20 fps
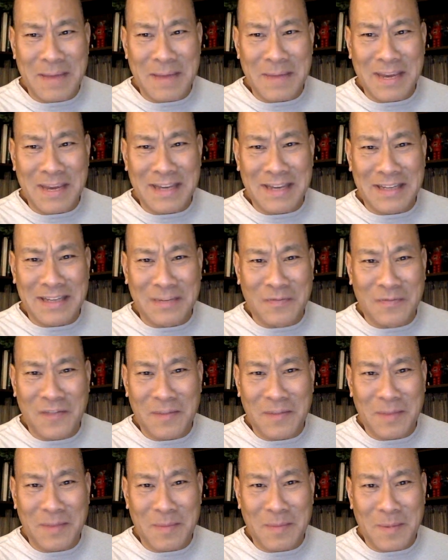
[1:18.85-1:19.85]
Me and some
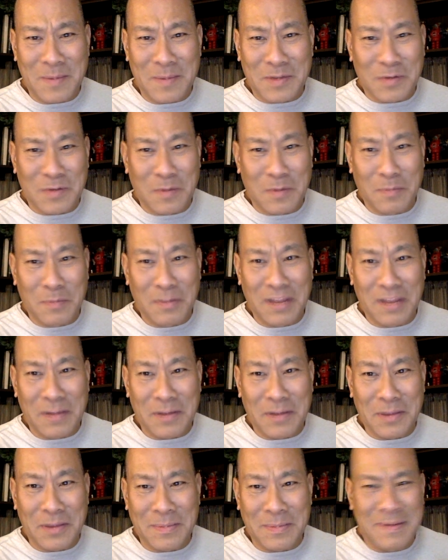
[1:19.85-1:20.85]
family members were playing
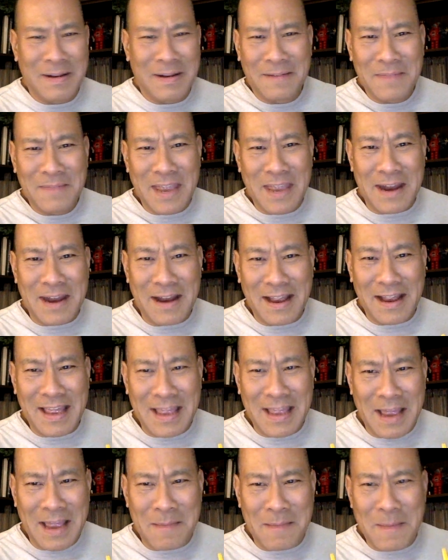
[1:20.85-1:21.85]
with them and
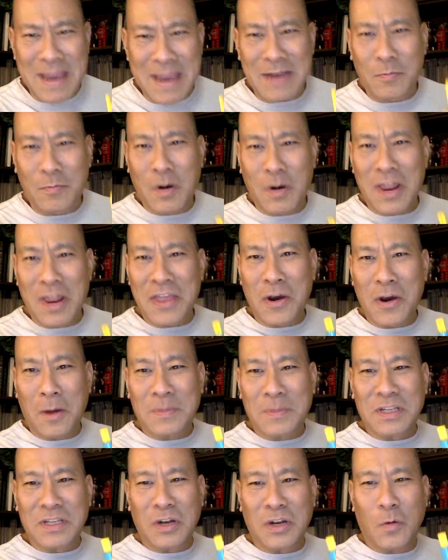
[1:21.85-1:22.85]
it made one of the
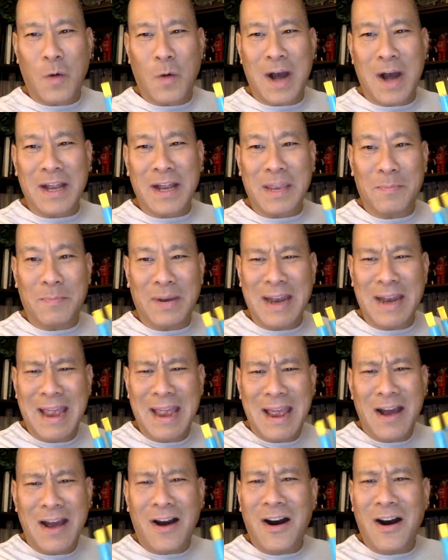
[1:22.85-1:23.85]
arms a little wonky. But
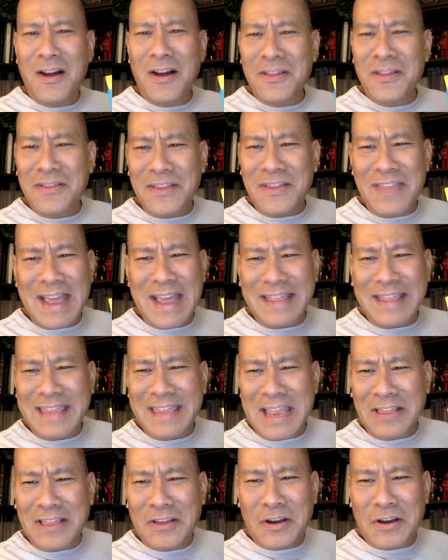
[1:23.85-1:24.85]
other than that,
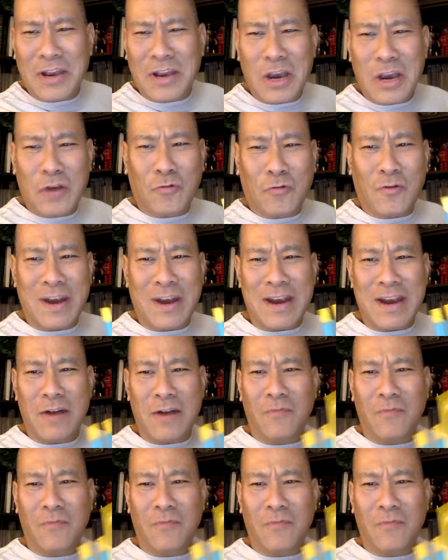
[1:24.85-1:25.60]
they look great.